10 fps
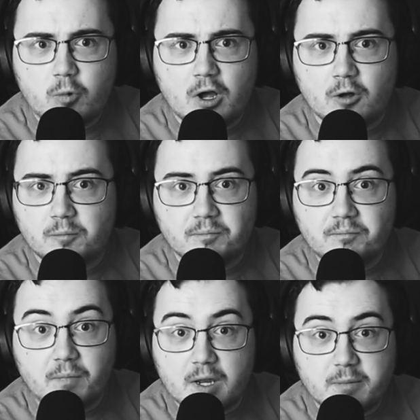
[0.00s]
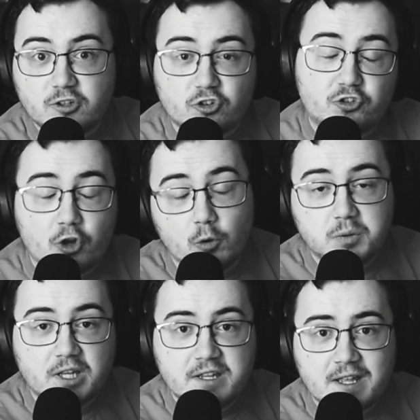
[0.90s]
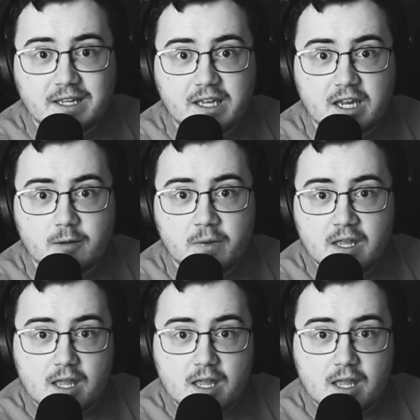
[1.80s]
well, maybe just don't play that game